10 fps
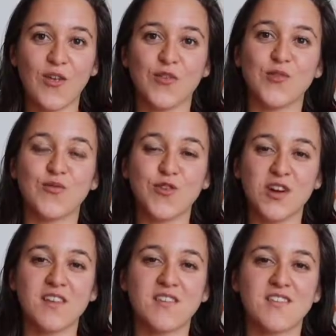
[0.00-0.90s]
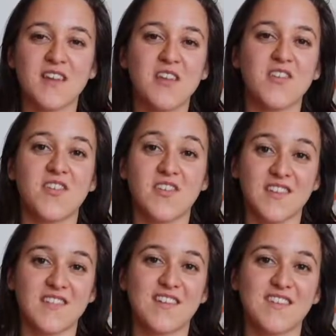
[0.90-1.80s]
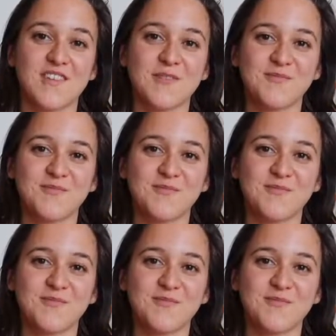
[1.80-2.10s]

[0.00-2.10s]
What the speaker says: So for us, that is a success.